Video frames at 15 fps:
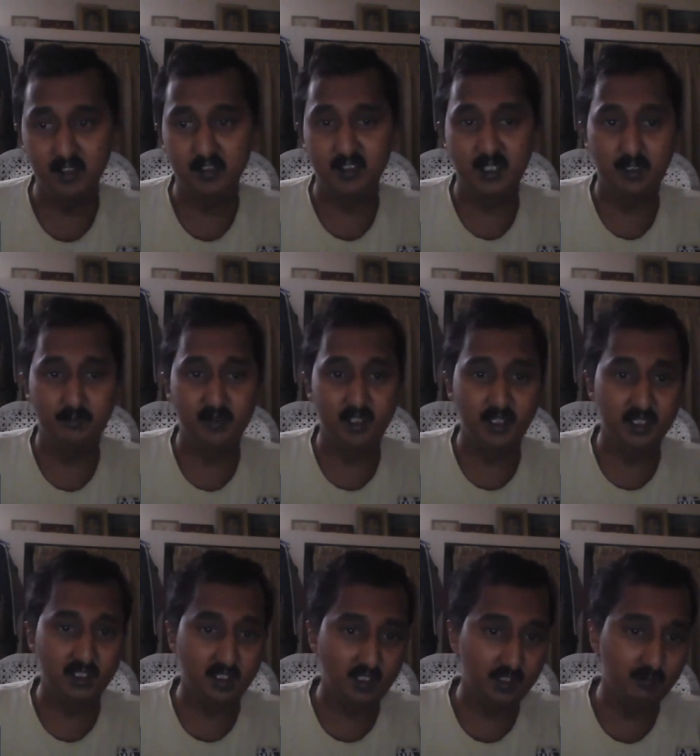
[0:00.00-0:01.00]
It can be any
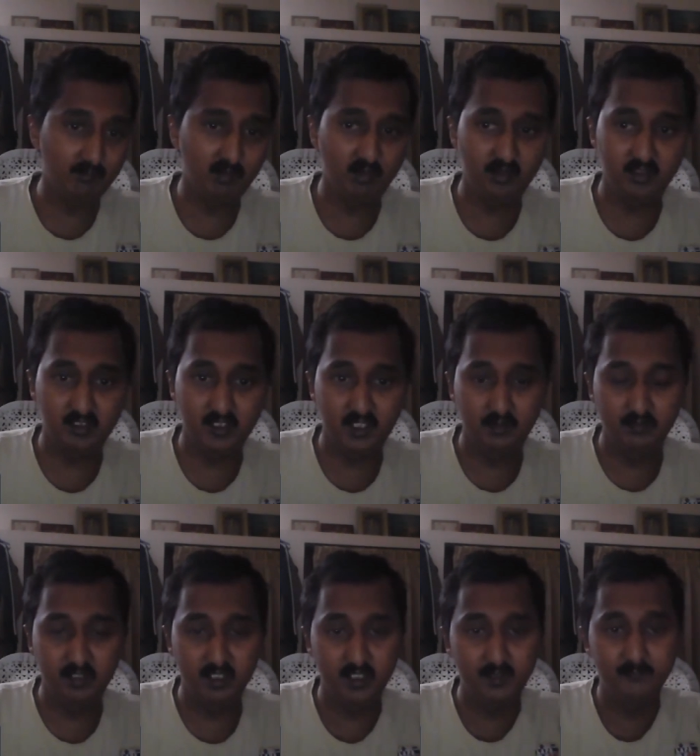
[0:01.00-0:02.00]
games, or it can
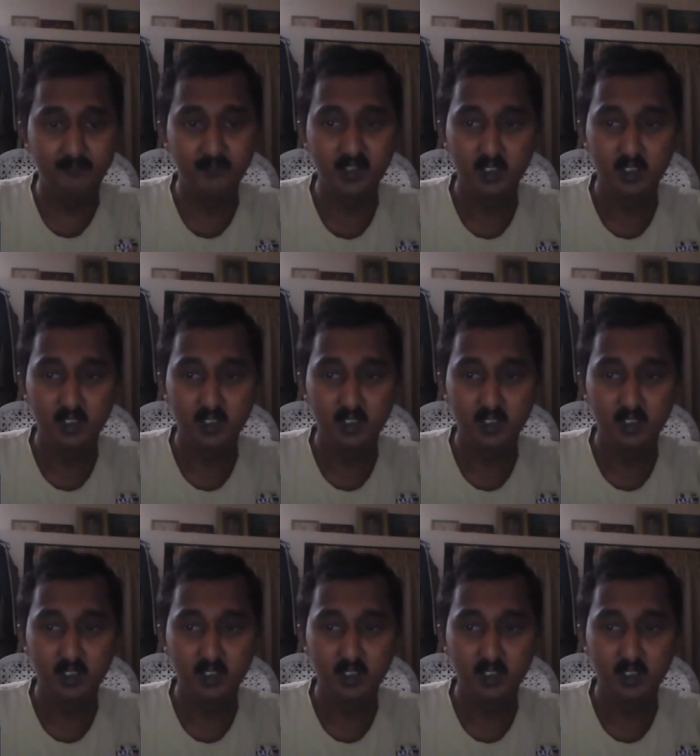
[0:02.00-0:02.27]
be any